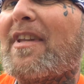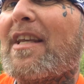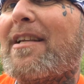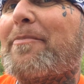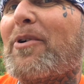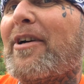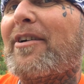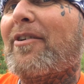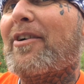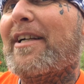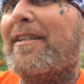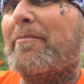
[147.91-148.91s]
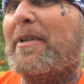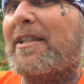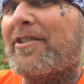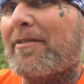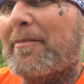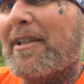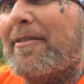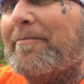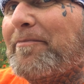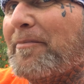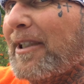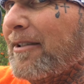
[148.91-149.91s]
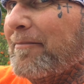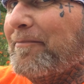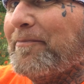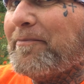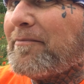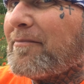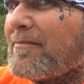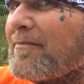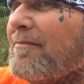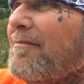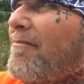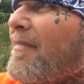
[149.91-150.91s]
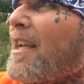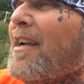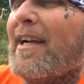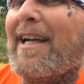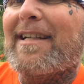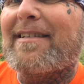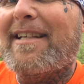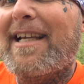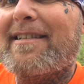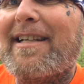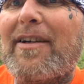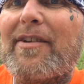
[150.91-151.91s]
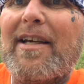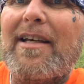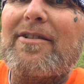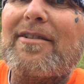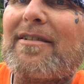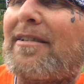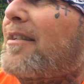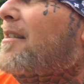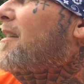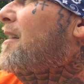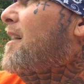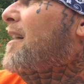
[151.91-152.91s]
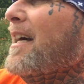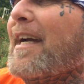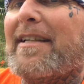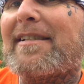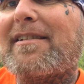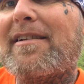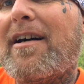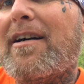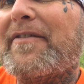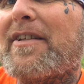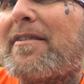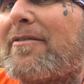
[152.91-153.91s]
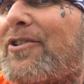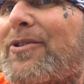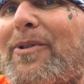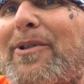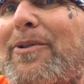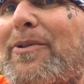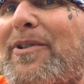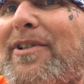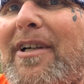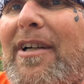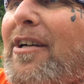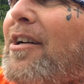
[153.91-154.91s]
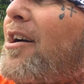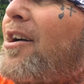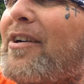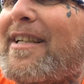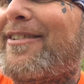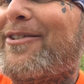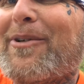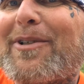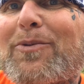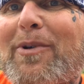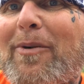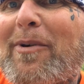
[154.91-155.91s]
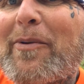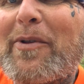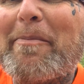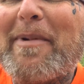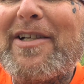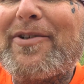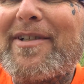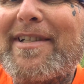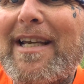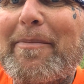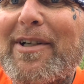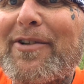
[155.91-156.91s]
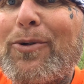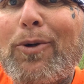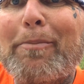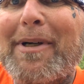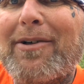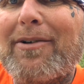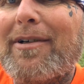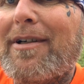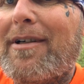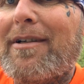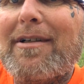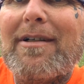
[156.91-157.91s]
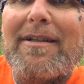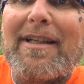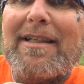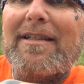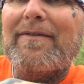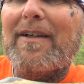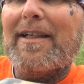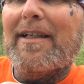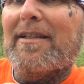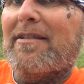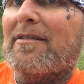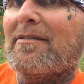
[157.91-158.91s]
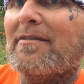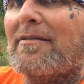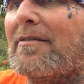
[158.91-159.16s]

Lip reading: He's probably already bitching, man. But I had to take down the headers. I had to saw off the screws. All he's doing is running around with a measuring tape and a tool belt. Like he's fucking,